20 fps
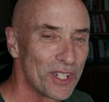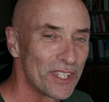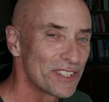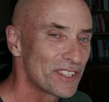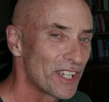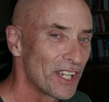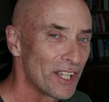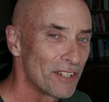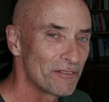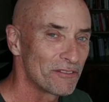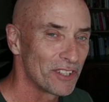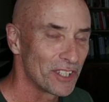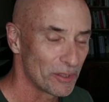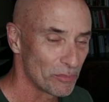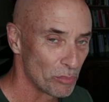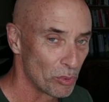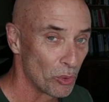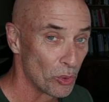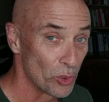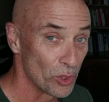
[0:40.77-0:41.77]
address
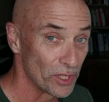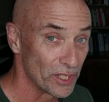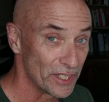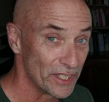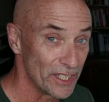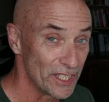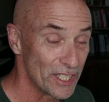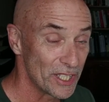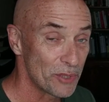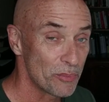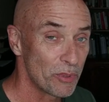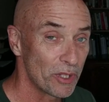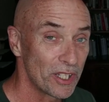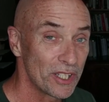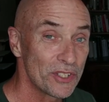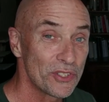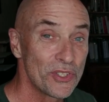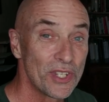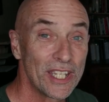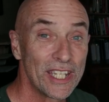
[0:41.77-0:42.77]
conflict poorly is
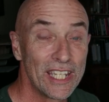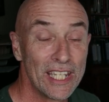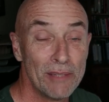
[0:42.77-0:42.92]
because they